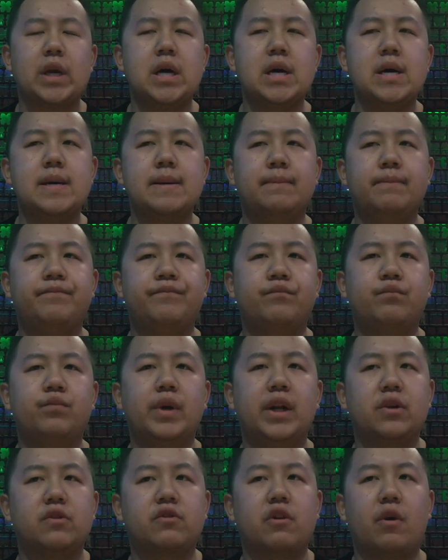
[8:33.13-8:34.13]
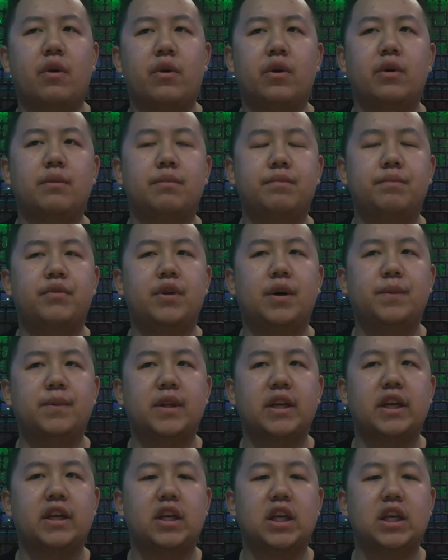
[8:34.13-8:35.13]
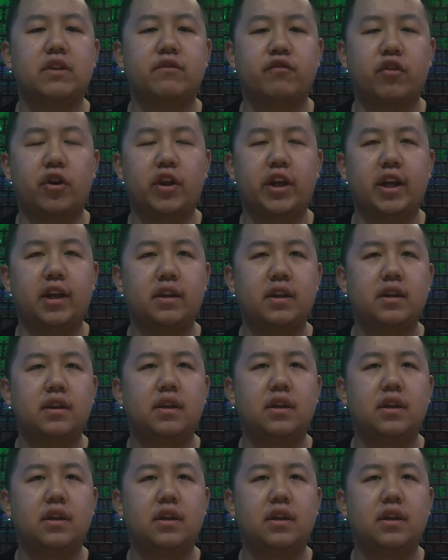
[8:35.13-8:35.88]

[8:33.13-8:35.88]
When I was growing up, probably Ronnie,